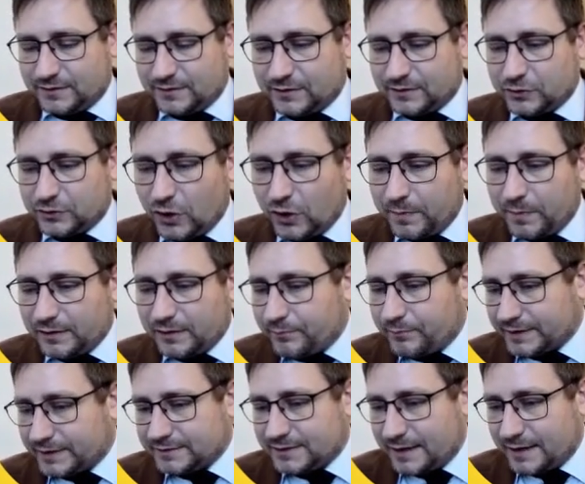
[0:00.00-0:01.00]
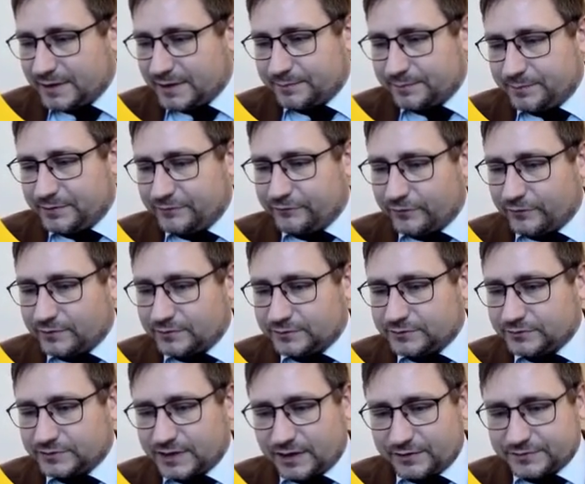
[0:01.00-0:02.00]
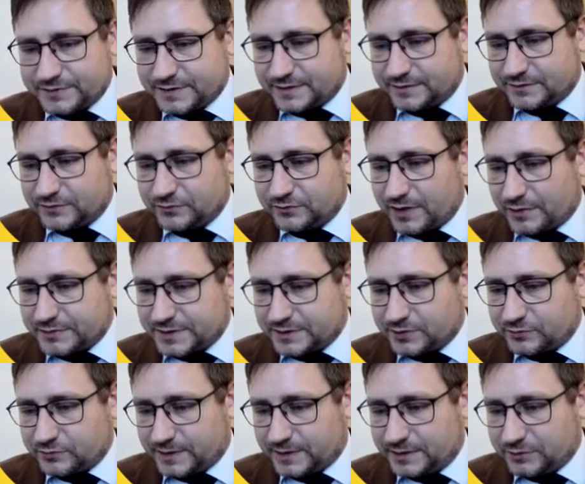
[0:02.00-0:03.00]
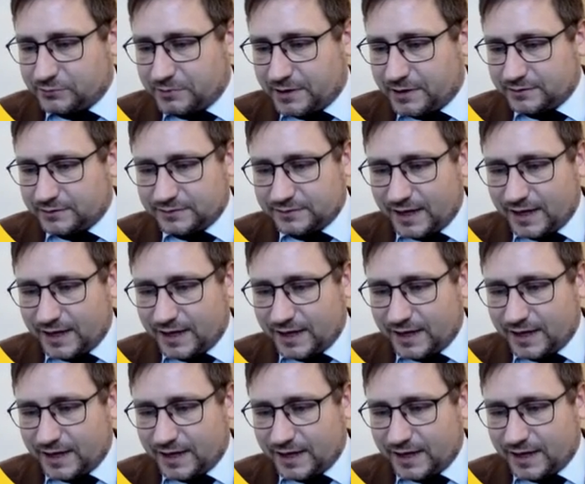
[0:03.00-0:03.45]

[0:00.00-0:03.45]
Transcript: global pandemic before 2000-2021?